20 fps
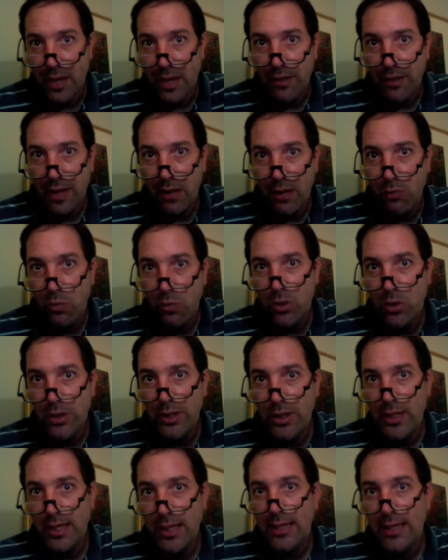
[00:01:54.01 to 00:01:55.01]
that would
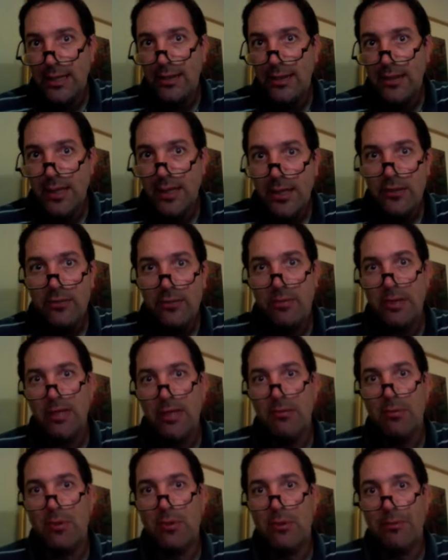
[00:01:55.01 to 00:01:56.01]
teach
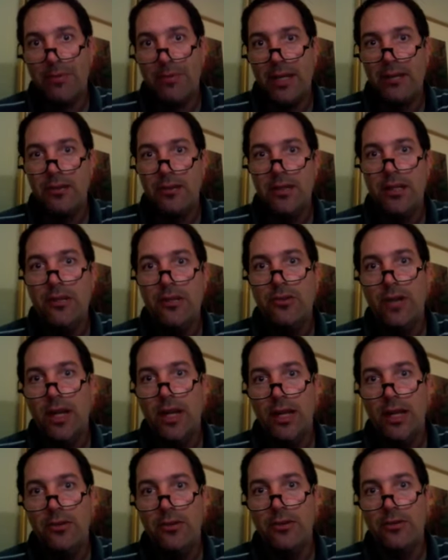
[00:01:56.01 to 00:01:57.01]
people and teach
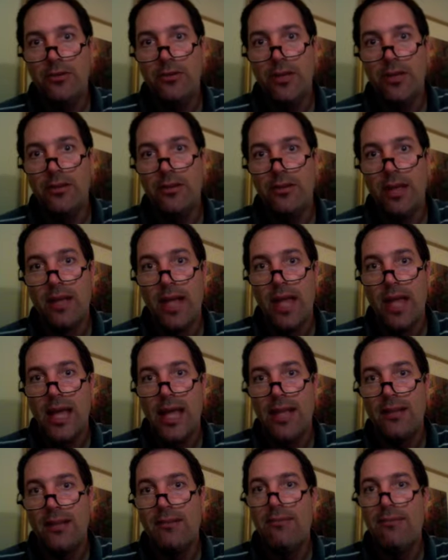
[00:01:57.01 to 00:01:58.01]
agencies,
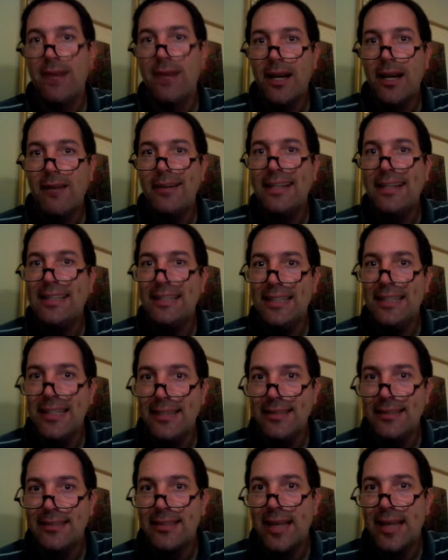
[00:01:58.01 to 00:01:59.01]
at the very
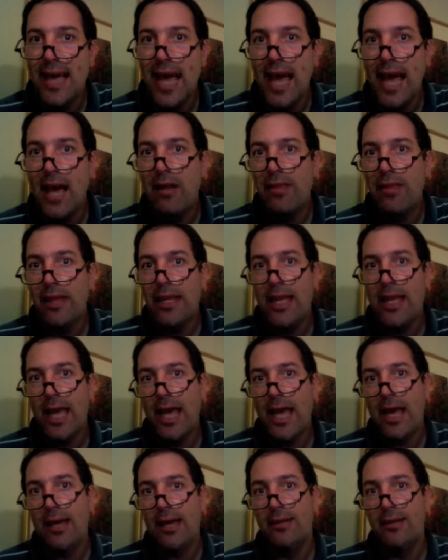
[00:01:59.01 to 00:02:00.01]
least, how they
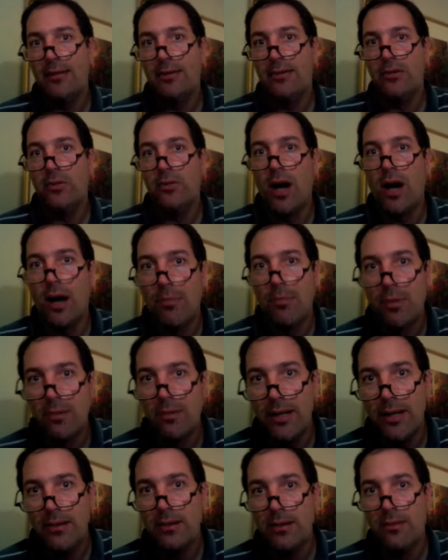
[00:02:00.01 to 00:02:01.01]
had to
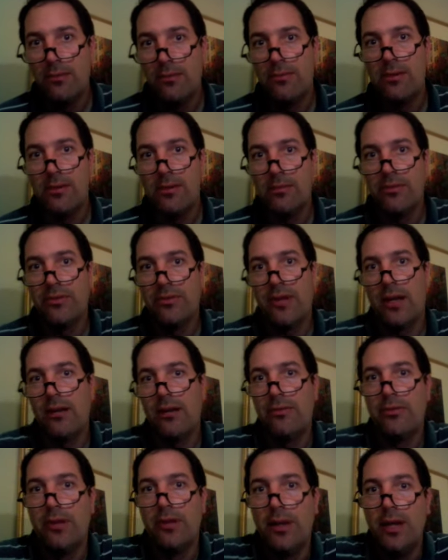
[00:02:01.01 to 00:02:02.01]
operate for
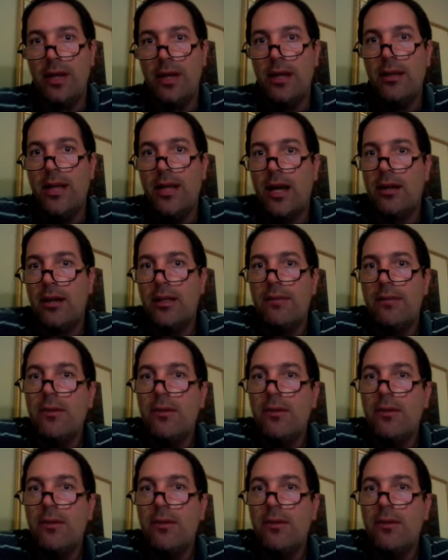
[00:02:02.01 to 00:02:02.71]
themselves. Now, if